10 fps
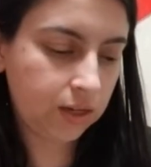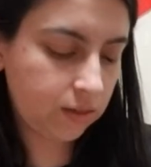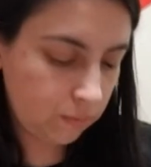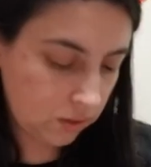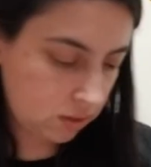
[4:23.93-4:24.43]

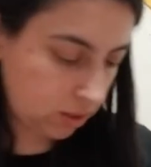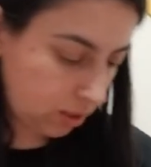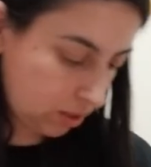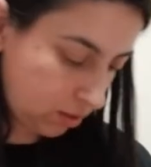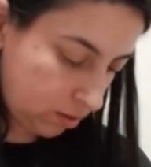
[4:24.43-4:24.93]
It's
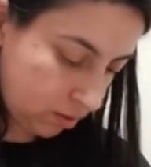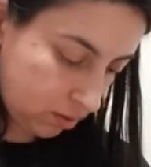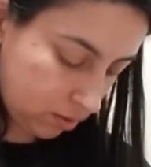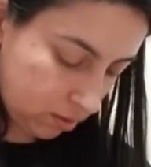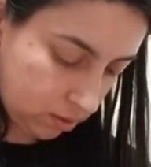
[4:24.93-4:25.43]
missing.
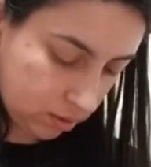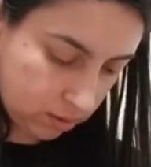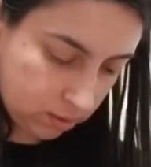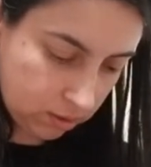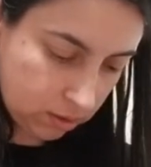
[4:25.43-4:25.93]

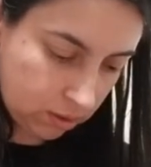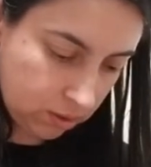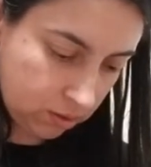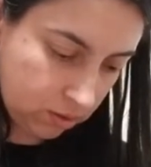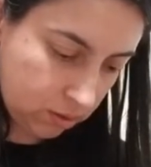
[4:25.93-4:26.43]
Is it in
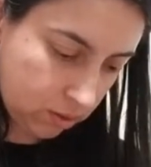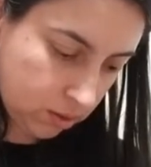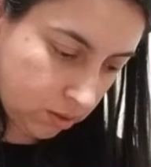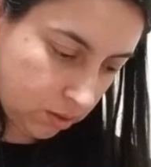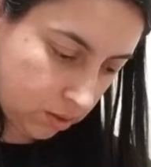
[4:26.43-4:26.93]
here?
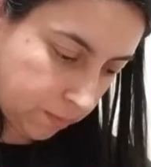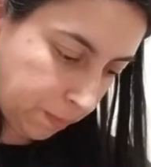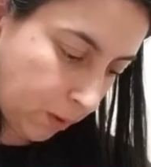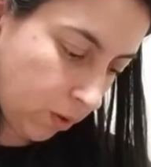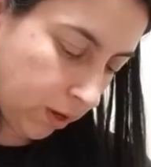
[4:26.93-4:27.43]

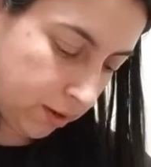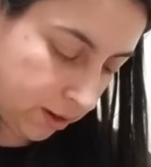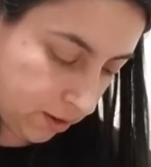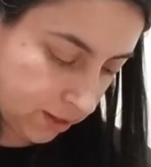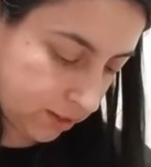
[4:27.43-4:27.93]
Okay,
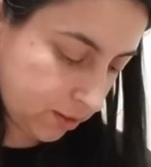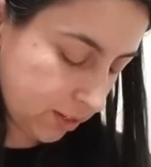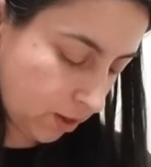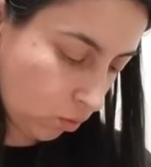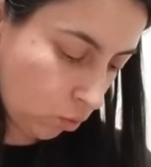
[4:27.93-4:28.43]
here it is. I was
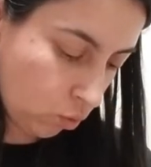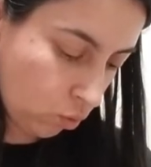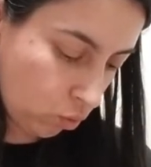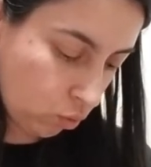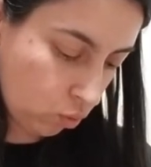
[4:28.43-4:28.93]
like,
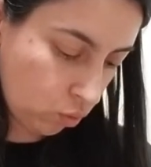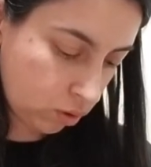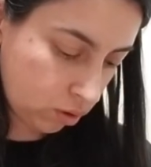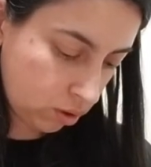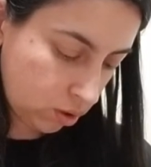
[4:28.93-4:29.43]
whoo!
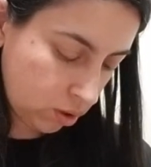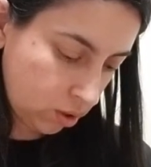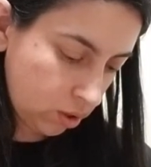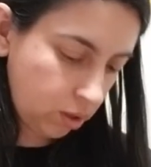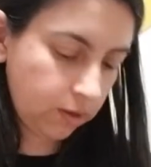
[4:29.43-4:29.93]

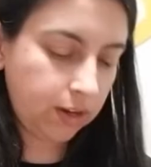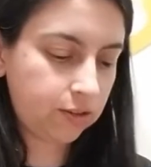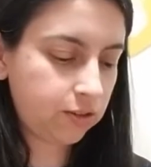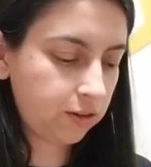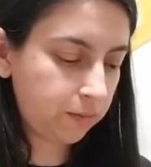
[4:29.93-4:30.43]
Okay,
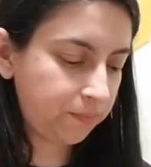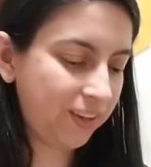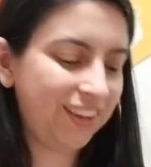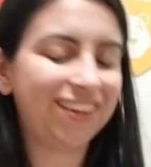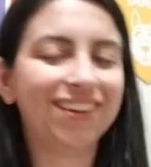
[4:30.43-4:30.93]
so
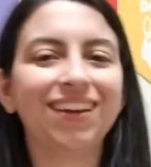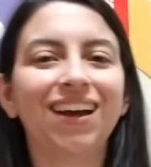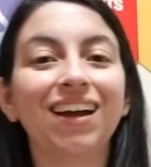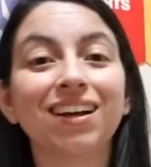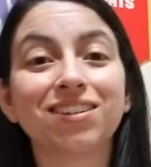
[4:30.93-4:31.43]

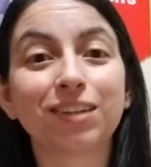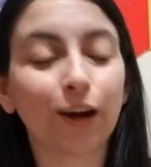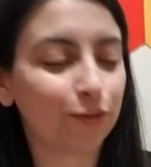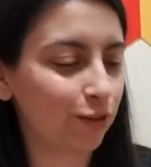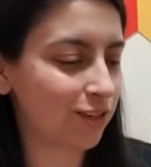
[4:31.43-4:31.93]
I got
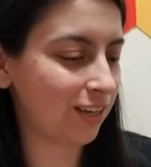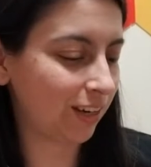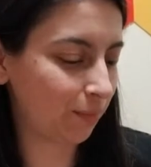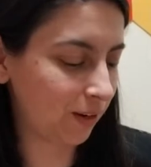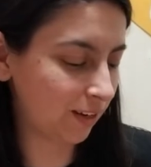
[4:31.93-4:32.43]
scared for a
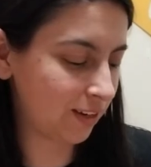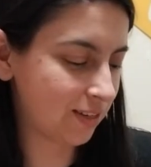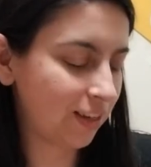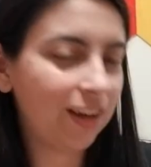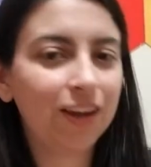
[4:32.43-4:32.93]
second
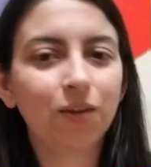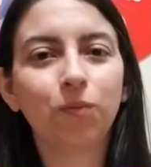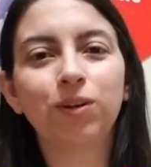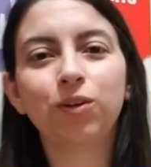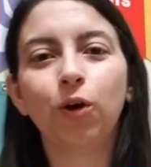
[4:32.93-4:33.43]
because
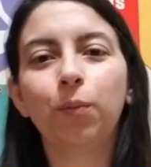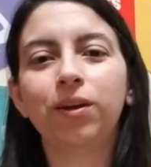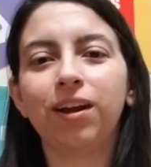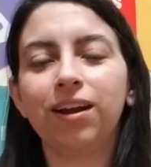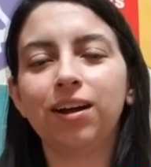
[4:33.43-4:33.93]
when you
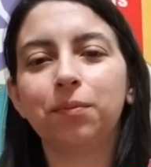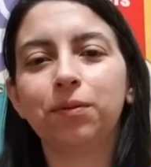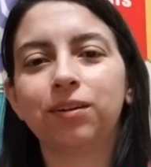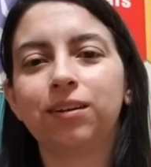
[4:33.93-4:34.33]
opened it up,